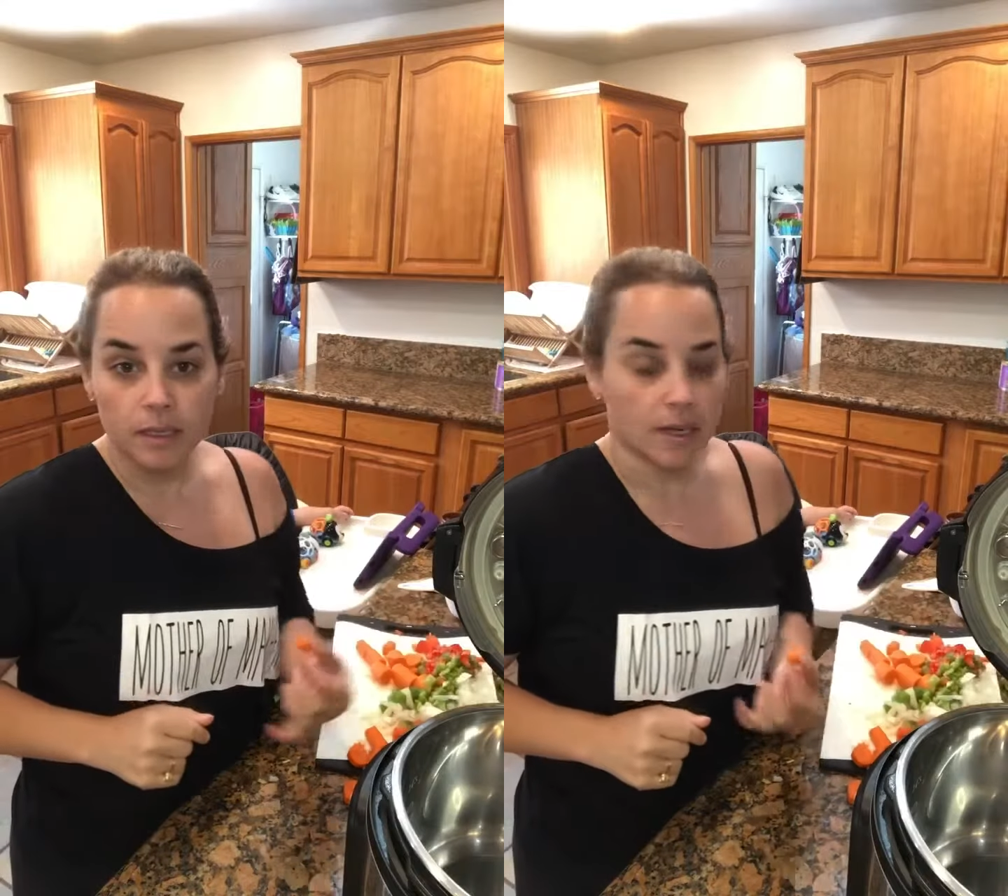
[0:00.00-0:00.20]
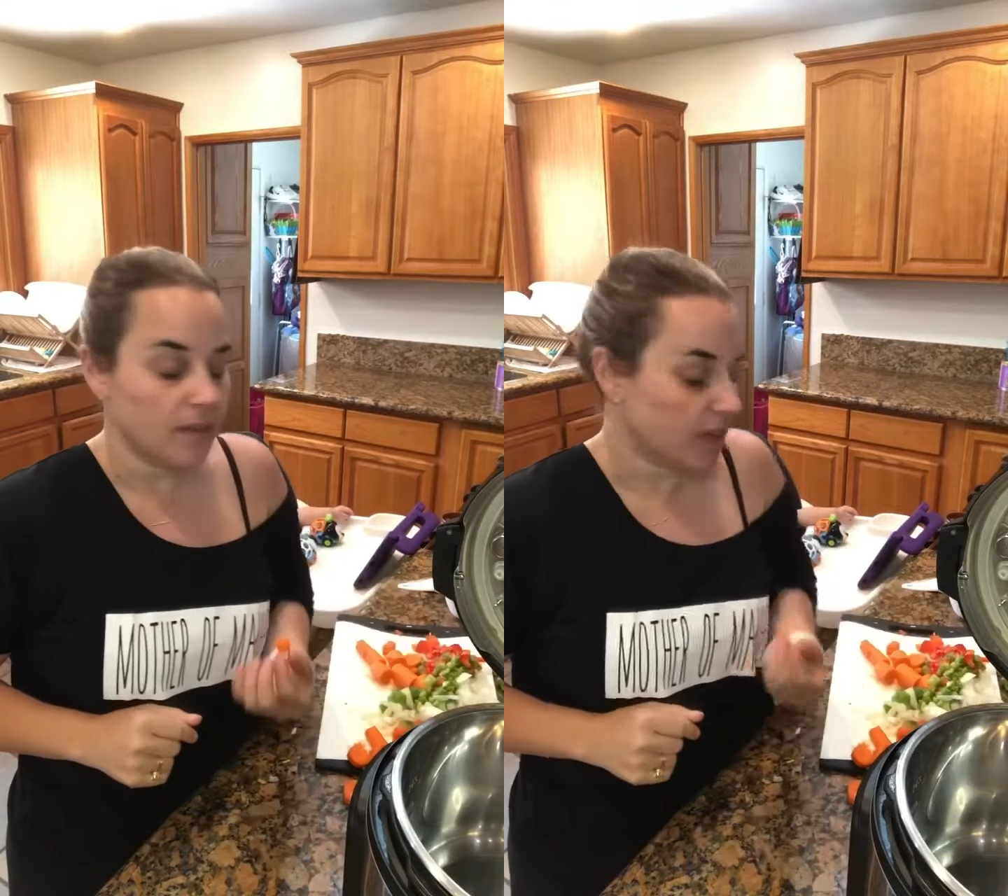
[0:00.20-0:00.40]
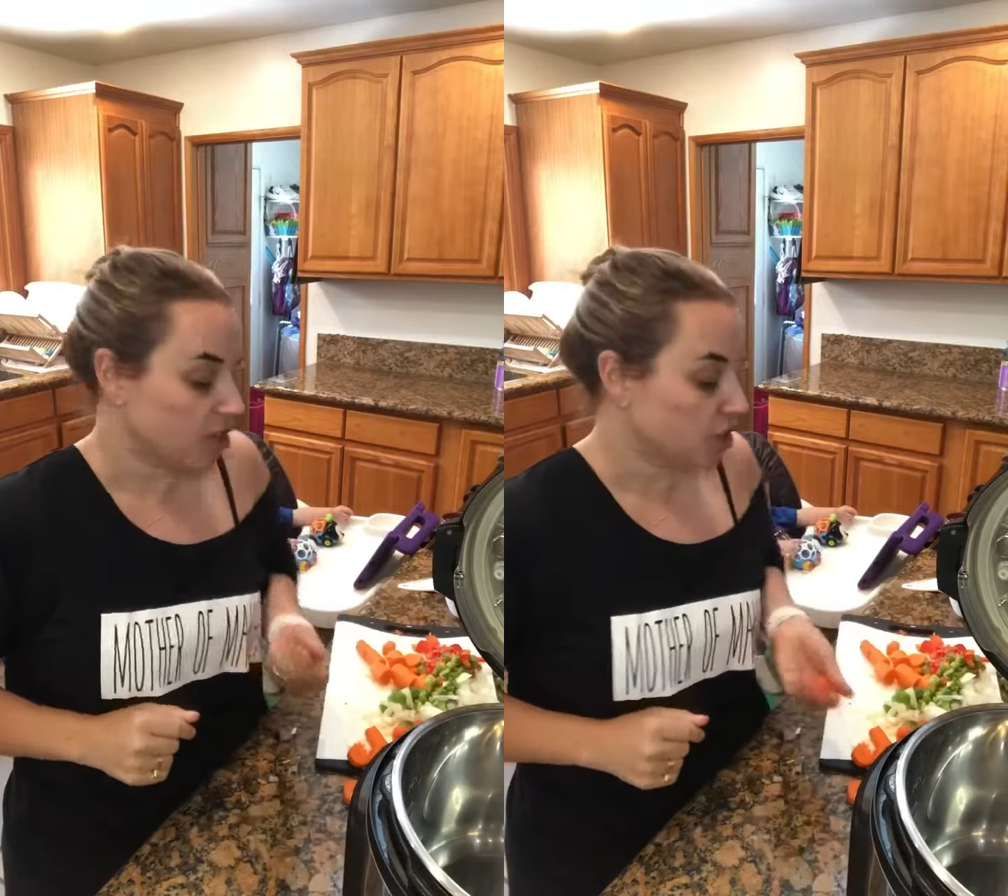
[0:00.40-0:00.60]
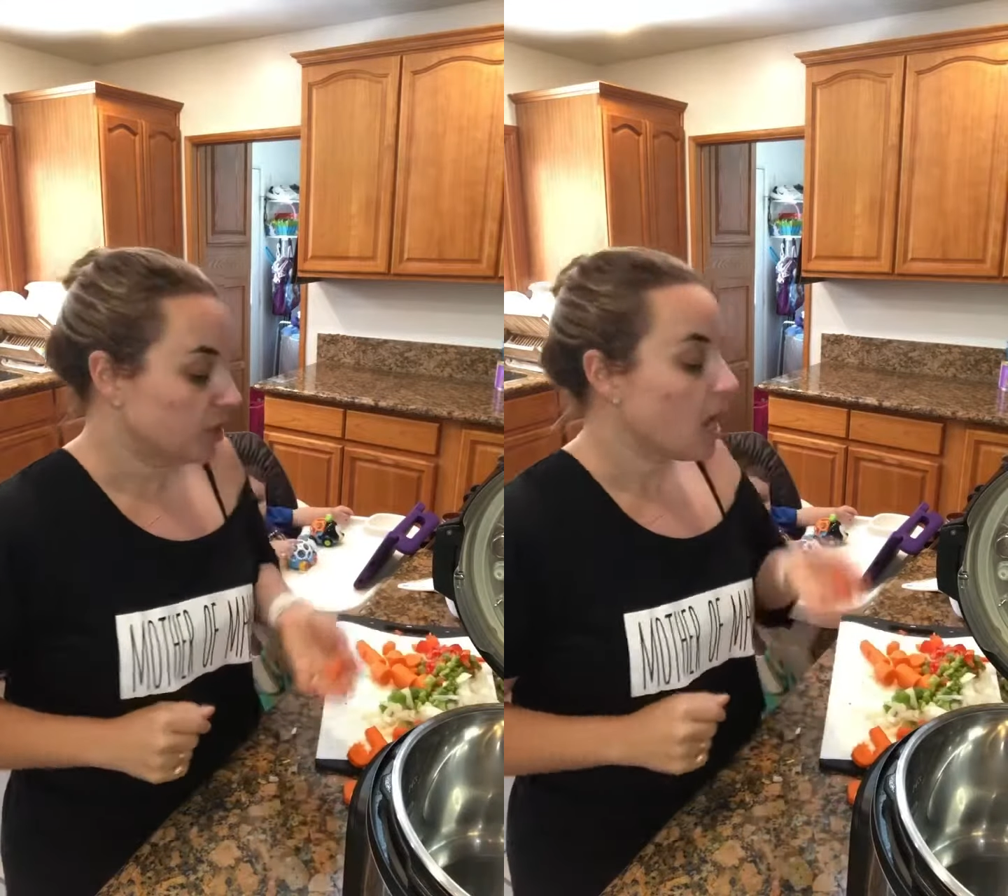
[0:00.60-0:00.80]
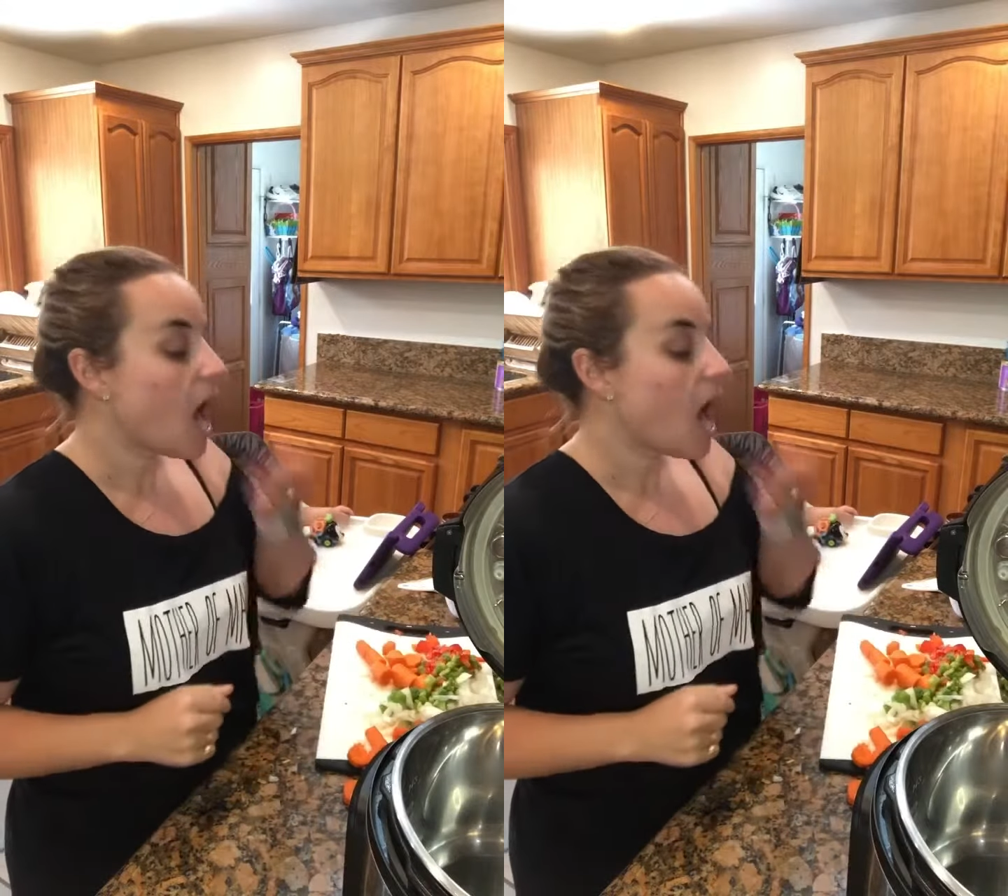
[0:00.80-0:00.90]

in the kitchen